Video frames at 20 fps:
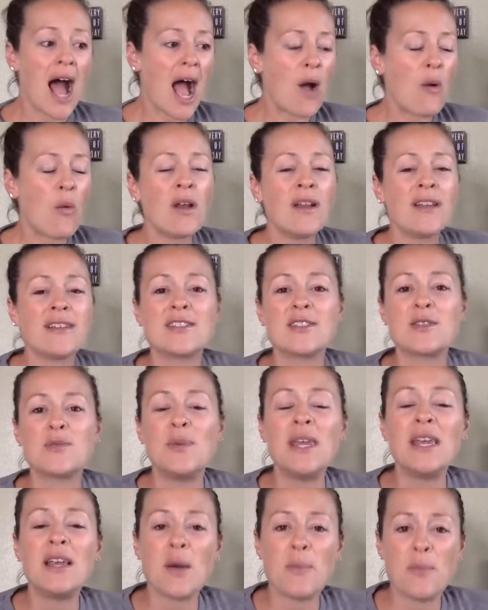I want to
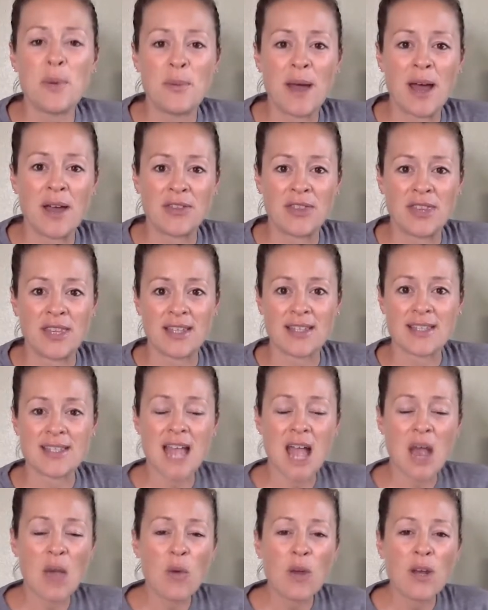speak up about this.
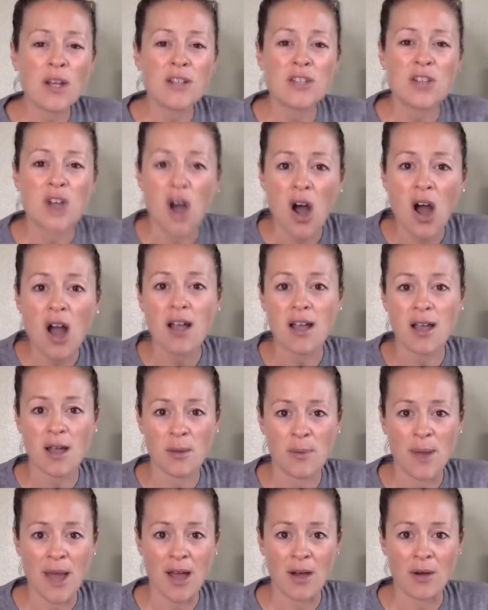I want to talk
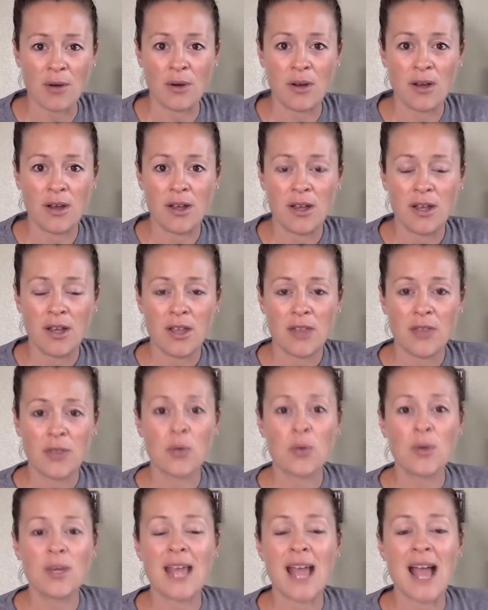about
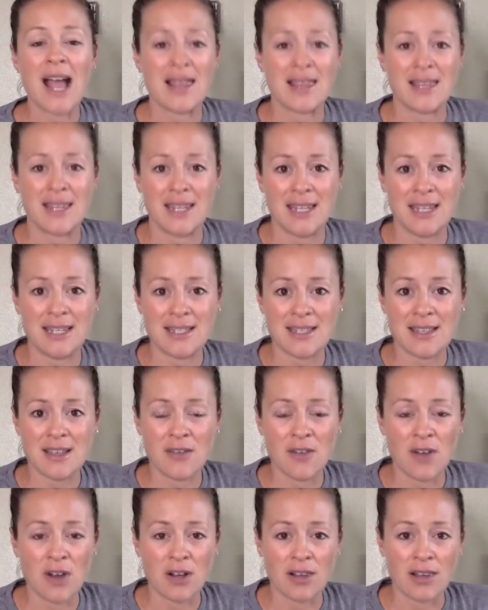the realities
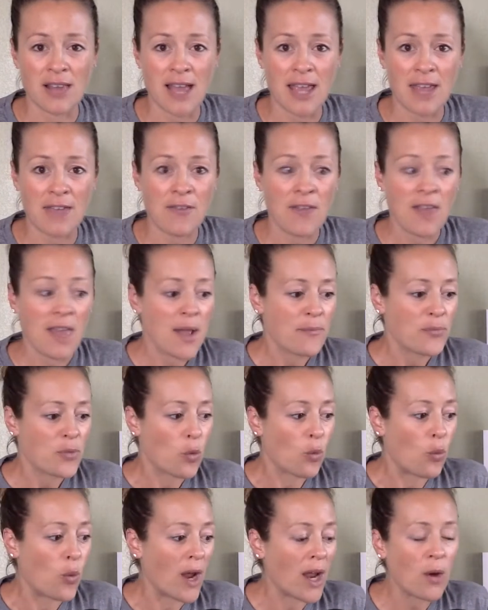of our life,
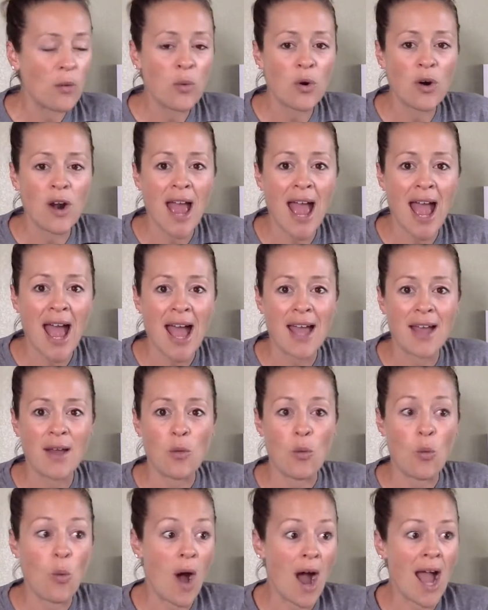where we're at,
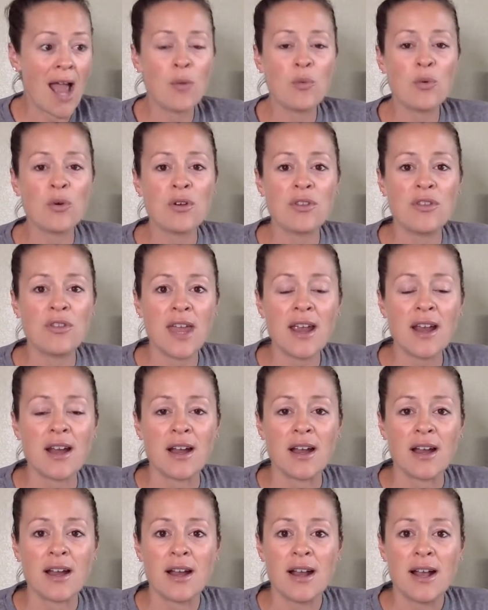why we're
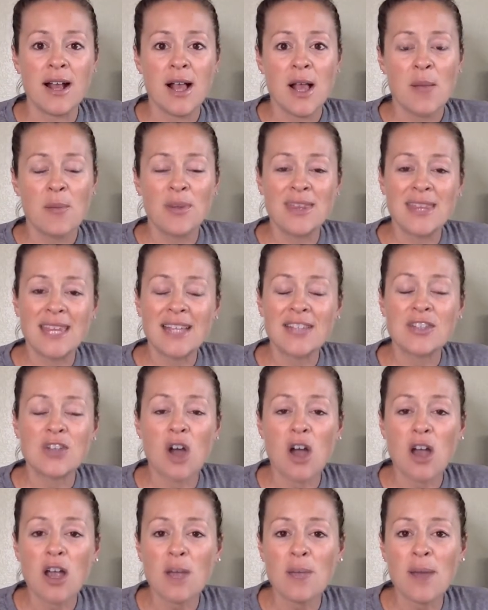there, but then
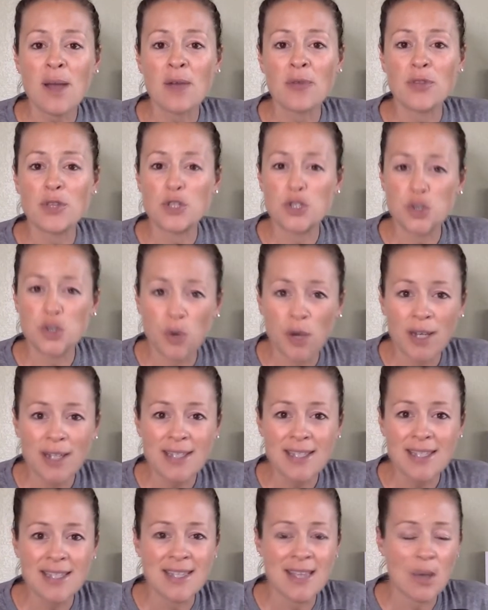talk about the
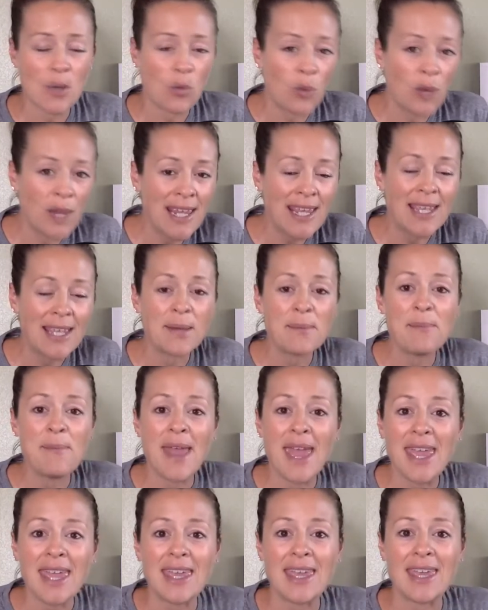choices that we can
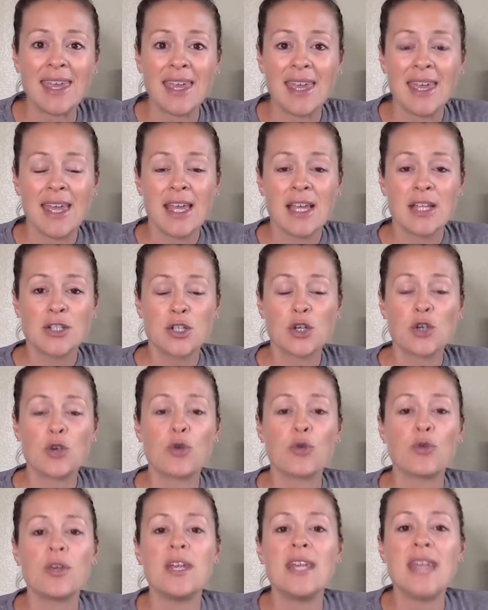make to
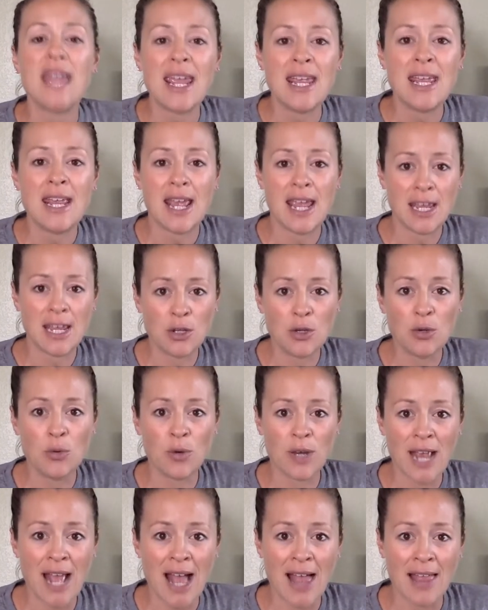create a new
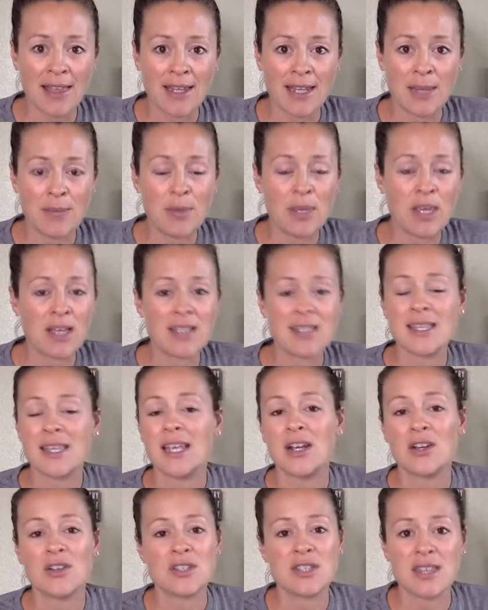reality. Because
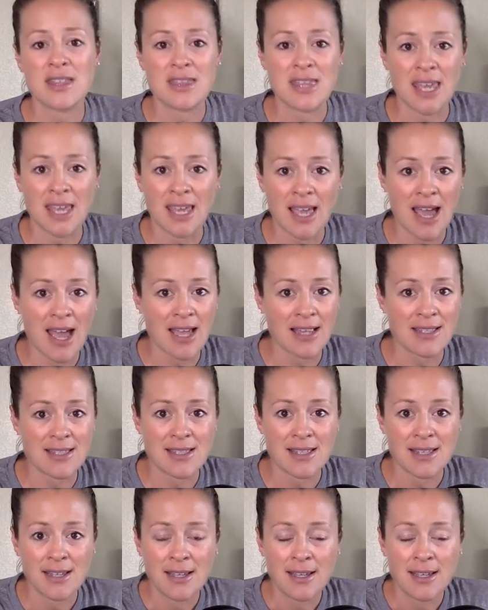here's the thing, guys,